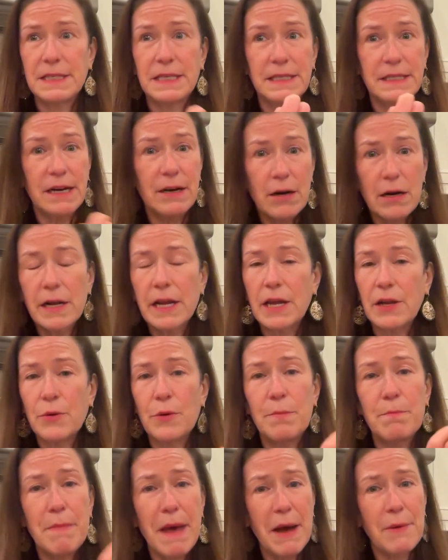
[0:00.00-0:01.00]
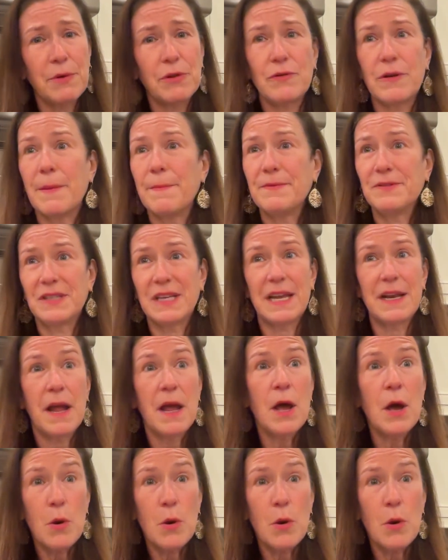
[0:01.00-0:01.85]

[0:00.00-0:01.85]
and Target who met with Trump has said,